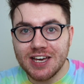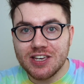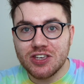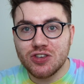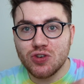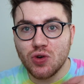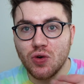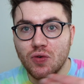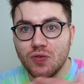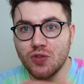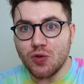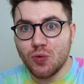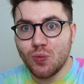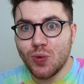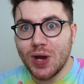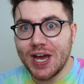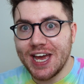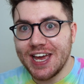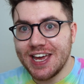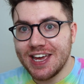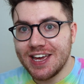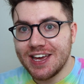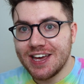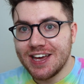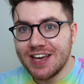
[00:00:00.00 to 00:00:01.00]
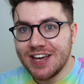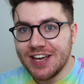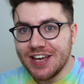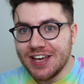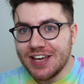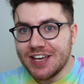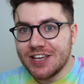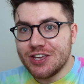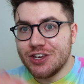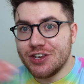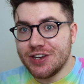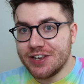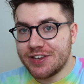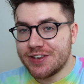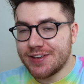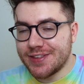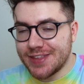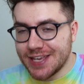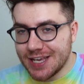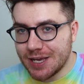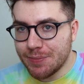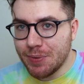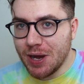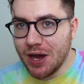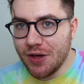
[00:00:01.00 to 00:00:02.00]
is sort of the way you need to
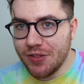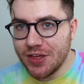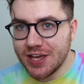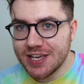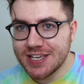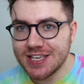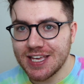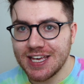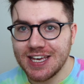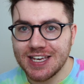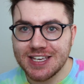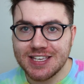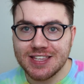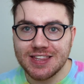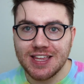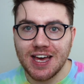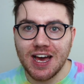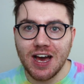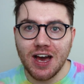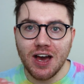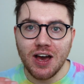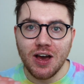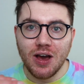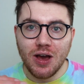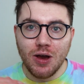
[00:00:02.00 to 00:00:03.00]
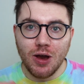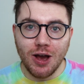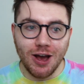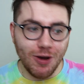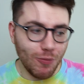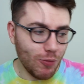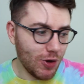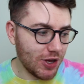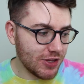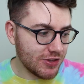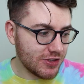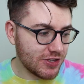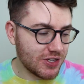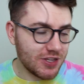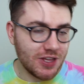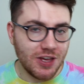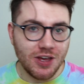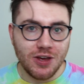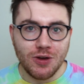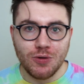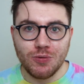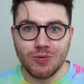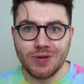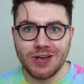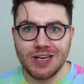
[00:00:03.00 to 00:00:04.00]
think about this, is that at once
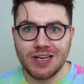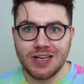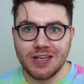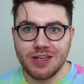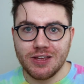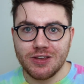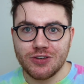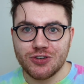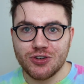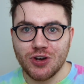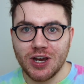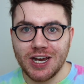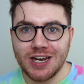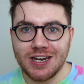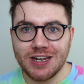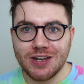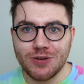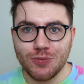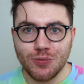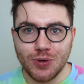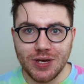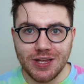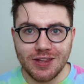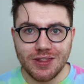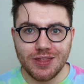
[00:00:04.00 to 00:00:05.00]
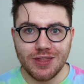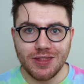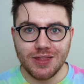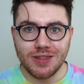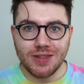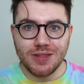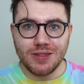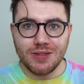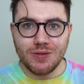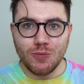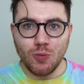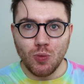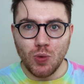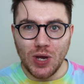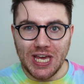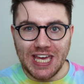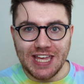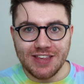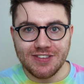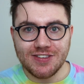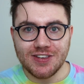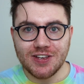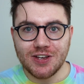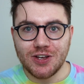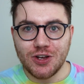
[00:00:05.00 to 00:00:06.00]
we traded with
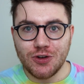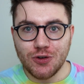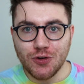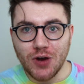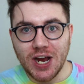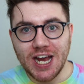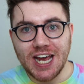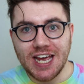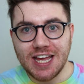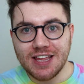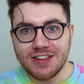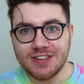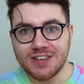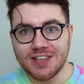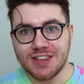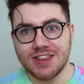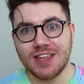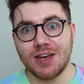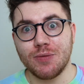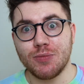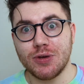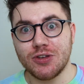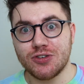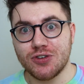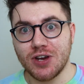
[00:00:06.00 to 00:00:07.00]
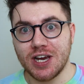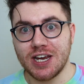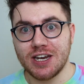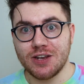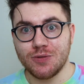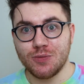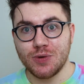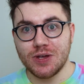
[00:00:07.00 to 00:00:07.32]
wheat, grains, then we traded